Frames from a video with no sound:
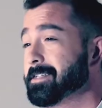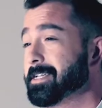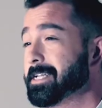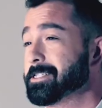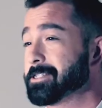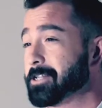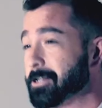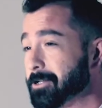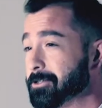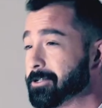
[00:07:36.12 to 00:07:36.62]
is
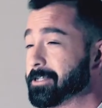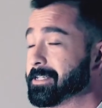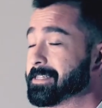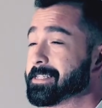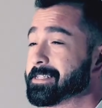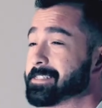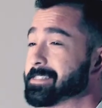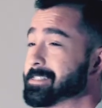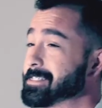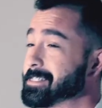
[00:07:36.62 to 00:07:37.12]
going to look at
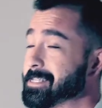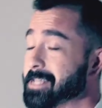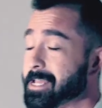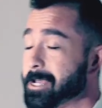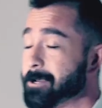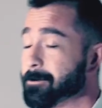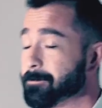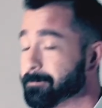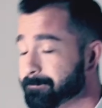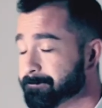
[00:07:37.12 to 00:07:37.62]
this and say,
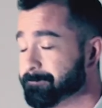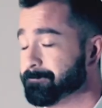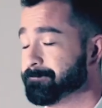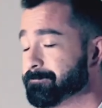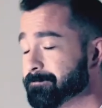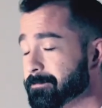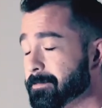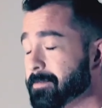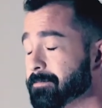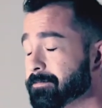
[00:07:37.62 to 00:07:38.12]

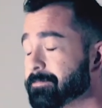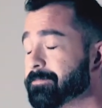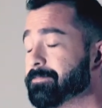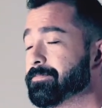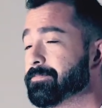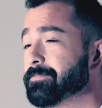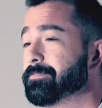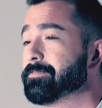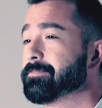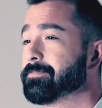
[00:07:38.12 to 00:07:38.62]

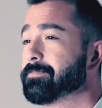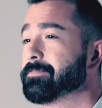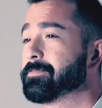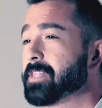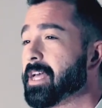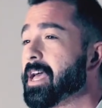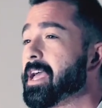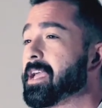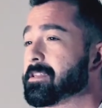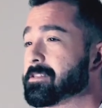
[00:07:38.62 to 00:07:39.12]

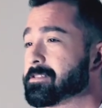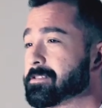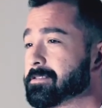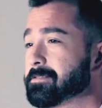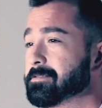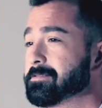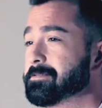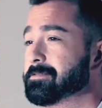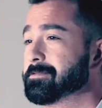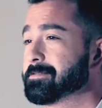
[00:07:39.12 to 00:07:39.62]
thanks.
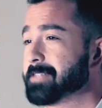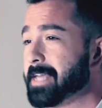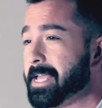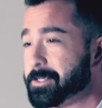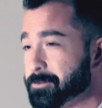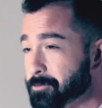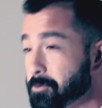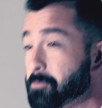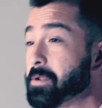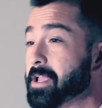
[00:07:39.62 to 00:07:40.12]
Thanks
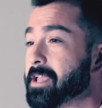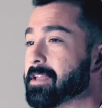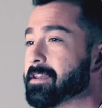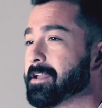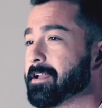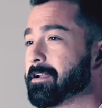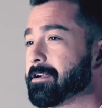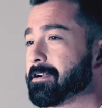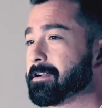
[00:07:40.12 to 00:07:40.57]
for being here.